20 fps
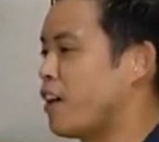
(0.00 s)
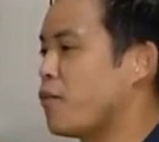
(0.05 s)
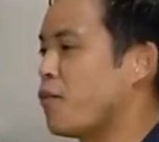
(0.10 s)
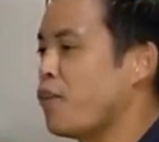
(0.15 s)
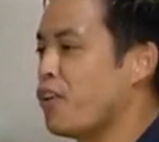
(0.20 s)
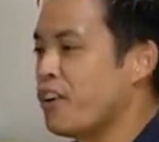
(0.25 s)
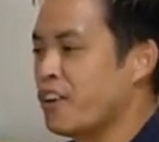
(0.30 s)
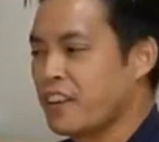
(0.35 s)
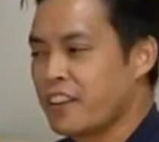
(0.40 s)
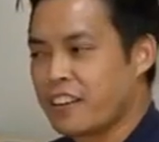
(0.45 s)

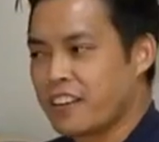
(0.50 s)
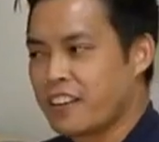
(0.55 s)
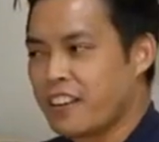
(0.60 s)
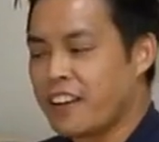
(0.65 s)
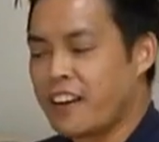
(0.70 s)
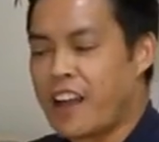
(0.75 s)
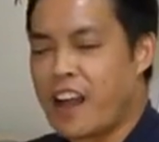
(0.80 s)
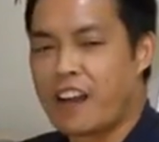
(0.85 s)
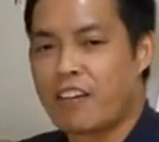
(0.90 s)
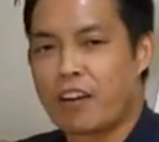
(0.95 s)
work
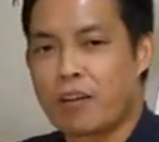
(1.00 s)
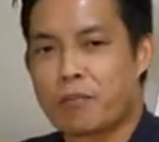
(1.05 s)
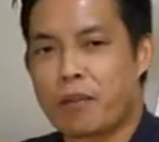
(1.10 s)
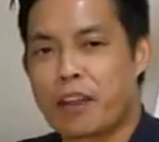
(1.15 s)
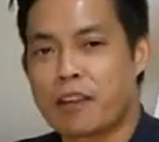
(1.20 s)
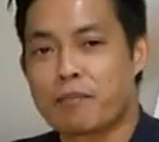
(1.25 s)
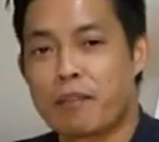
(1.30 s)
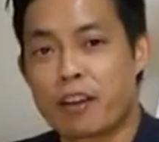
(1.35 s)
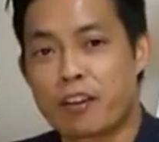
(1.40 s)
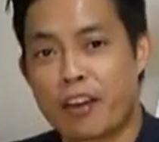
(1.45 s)
and how I
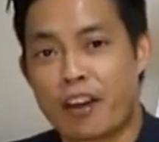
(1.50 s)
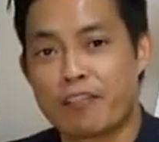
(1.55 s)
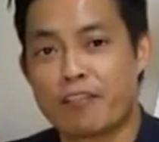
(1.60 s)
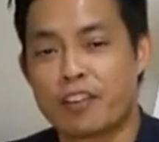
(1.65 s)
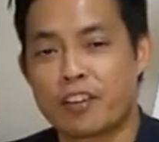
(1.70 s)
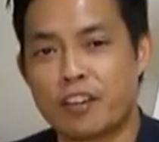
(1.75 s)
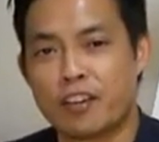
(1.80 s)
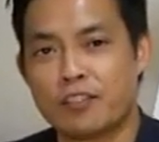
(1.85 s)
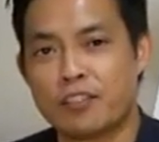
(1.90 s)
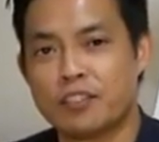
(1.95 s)
make my graphic
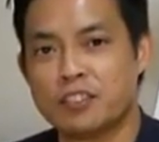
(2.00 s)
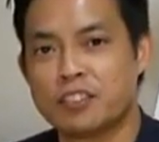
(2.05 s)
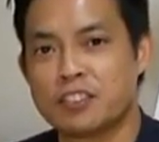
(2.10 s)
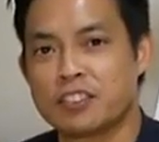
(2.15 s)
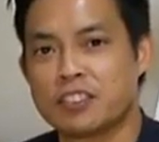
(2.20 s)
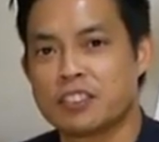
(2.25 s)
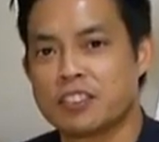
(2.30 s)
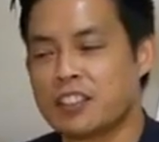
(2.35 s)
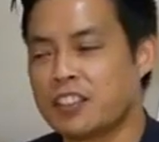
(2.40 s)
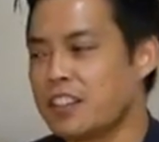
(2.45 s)
novels.
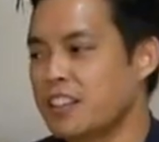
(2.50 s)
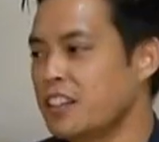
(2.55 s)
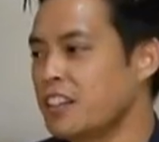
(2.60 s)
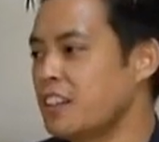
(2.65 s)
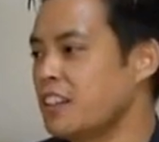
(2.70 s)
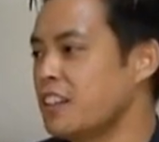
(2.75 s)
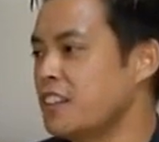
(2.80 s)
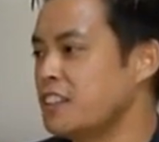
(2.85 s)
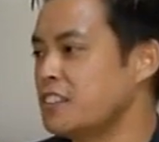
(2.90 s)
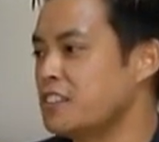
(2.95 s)

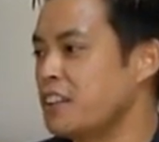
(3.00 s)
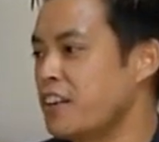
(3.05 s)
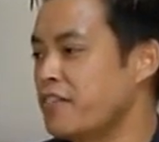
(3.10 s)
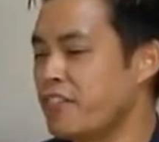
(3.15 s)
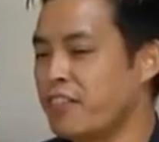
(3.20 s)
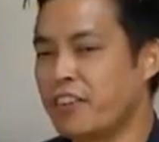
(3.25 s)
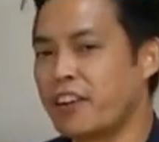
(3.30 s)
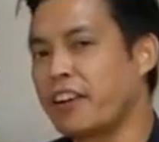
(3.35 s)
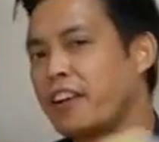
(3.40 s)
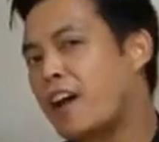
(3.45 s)
So if
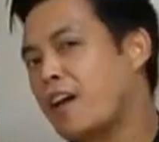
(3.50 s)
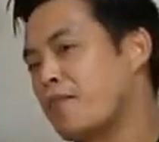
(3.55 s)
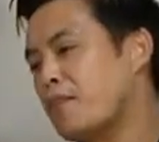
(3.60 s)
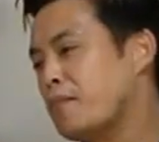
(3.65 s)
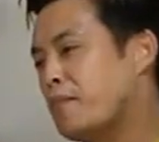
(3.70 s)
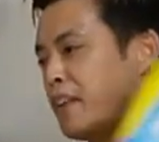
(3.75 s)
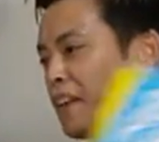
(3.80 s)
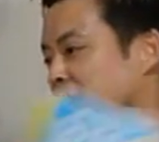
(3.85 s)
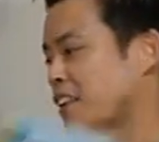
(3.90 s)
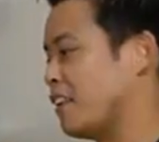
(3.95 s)
you want to come a
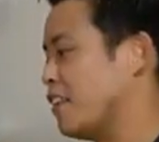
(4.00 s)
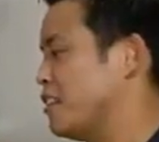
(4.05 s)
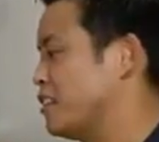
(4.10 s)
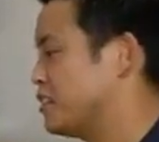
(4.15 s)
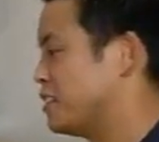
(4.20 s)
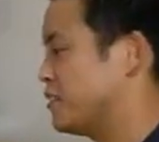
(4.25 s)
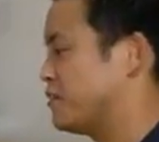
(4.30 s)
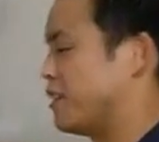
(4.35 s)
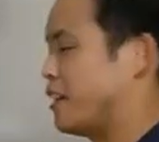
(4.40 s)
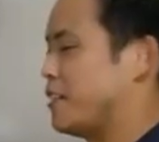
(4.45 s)
bit
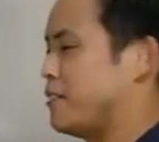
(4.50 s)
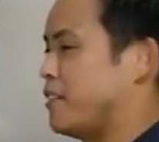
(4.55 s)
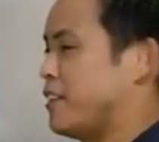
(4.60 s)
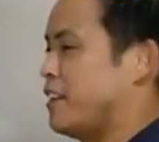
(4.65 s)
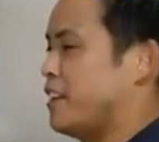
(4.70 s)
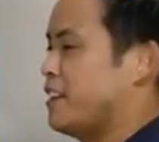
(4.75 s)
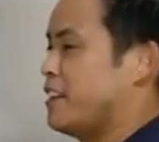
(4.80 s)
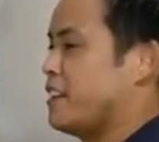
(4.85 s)
closer maybe,